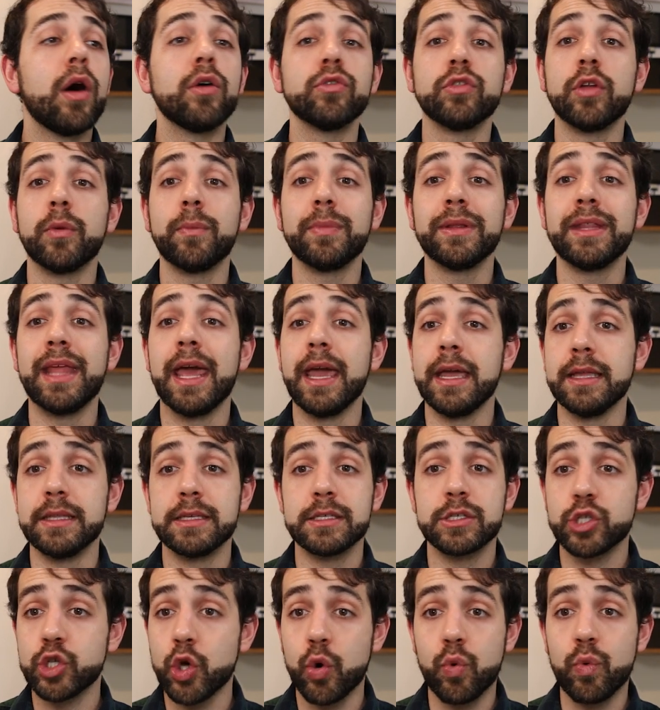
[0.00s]
out update.
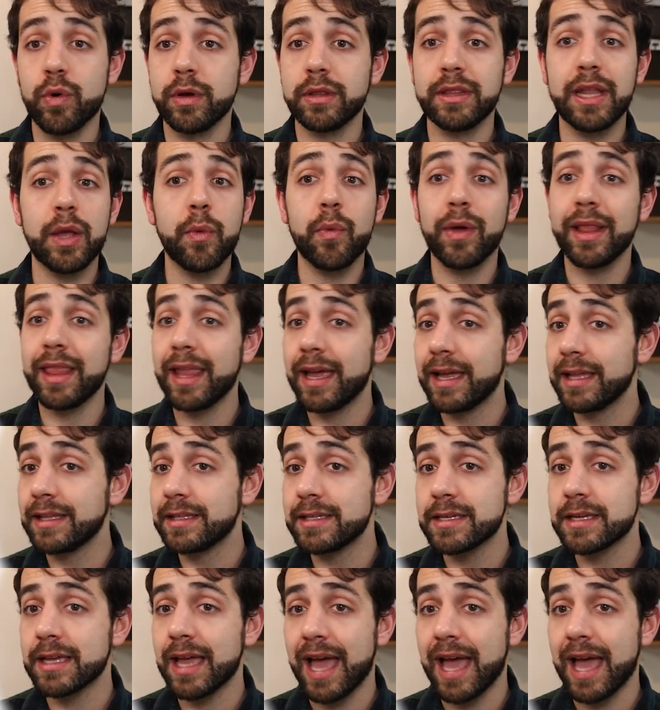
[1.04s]
So they will add,